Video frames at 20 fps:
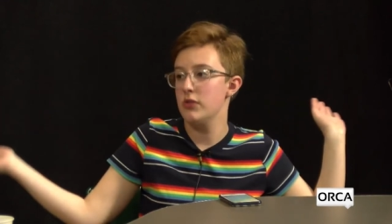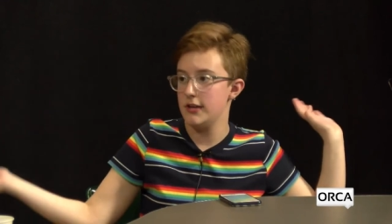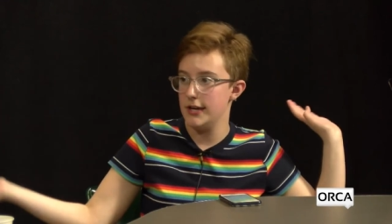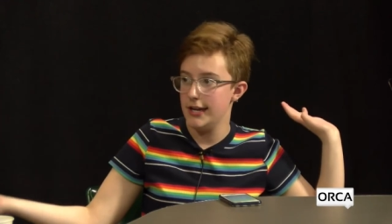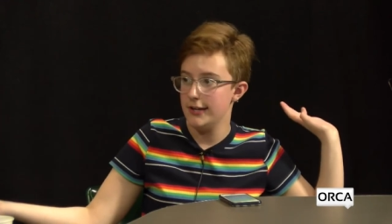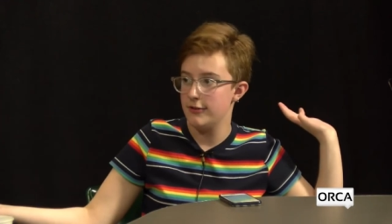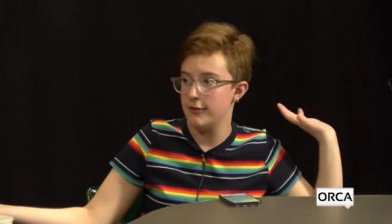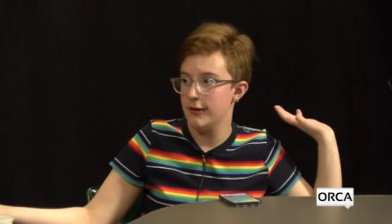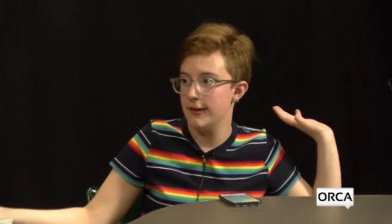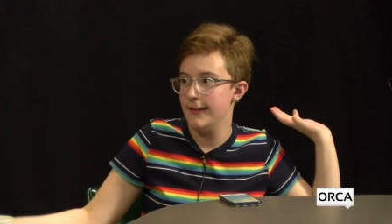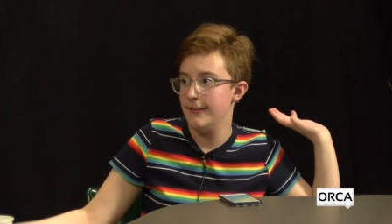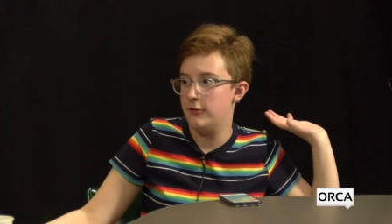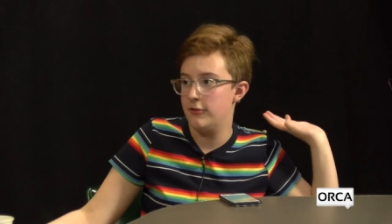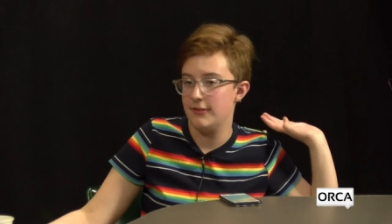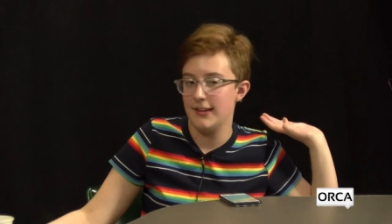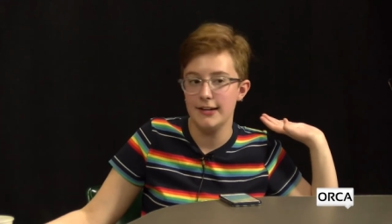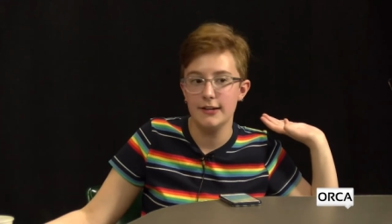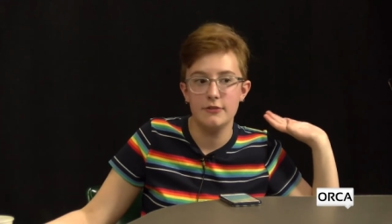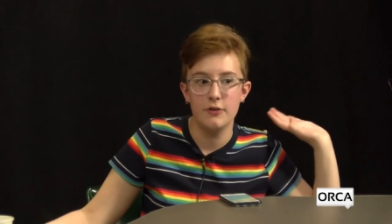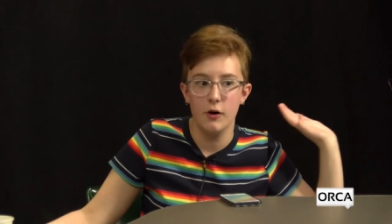edition and just
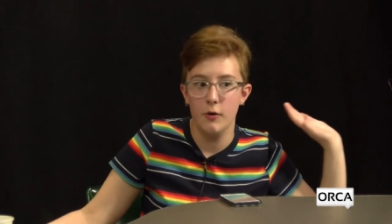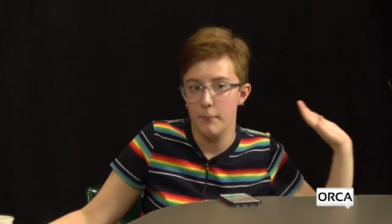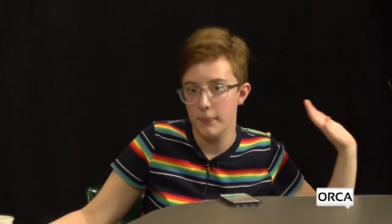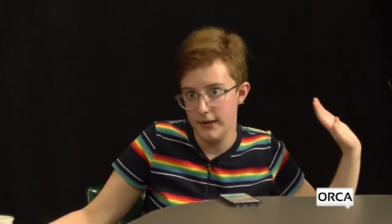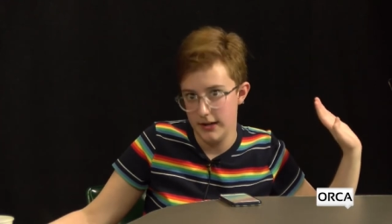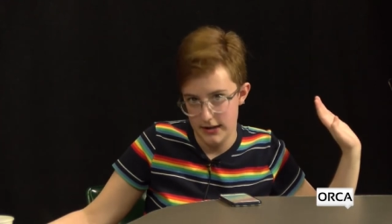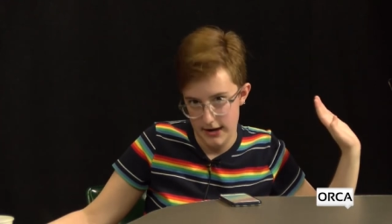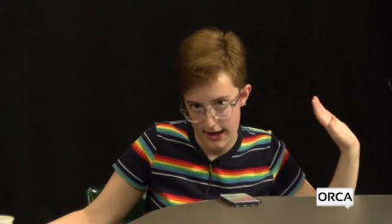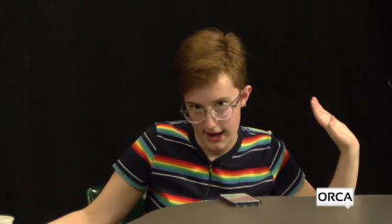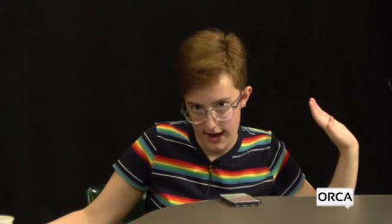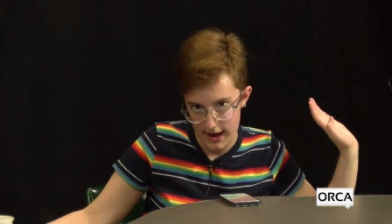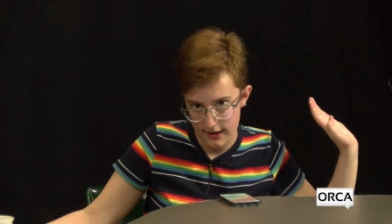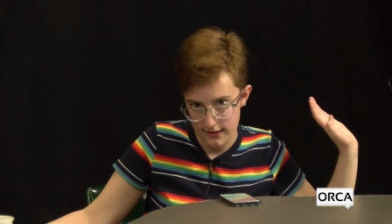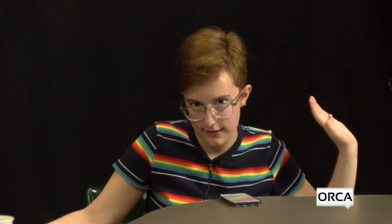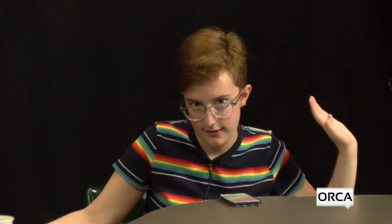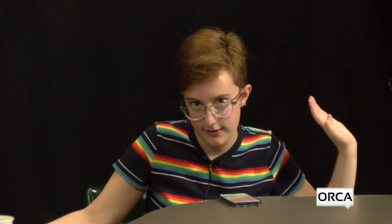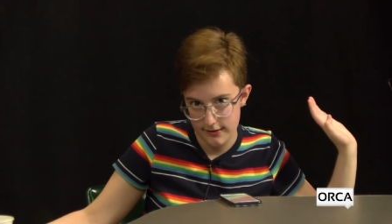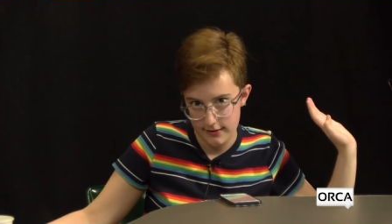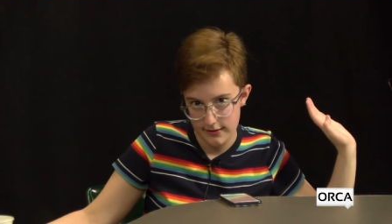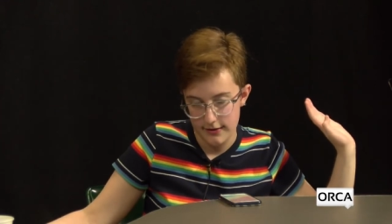like don't be an
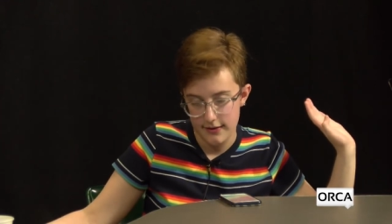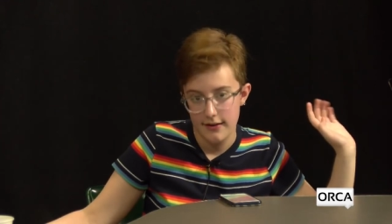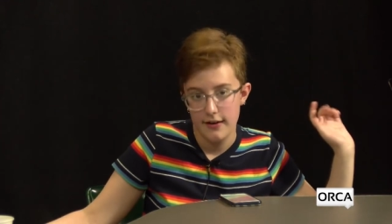ass.